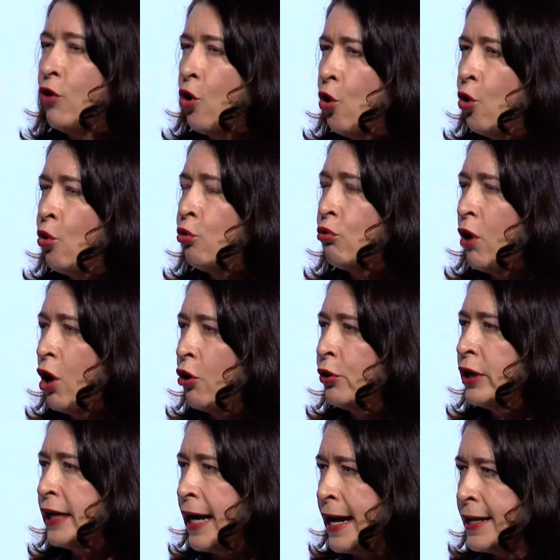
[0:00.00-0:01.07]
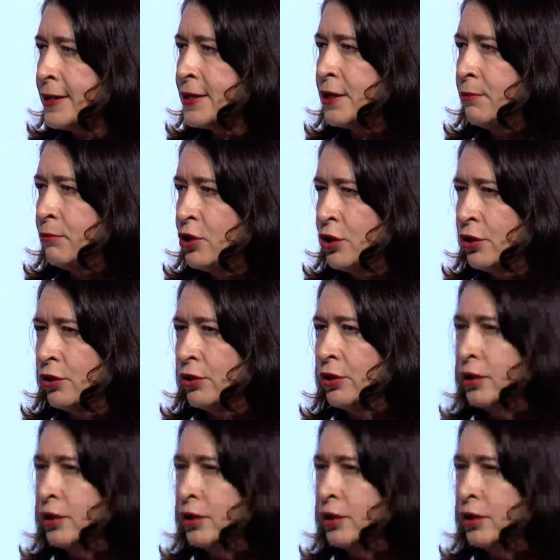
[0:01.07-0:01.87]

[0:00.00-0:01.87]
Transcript: all grown accustomed to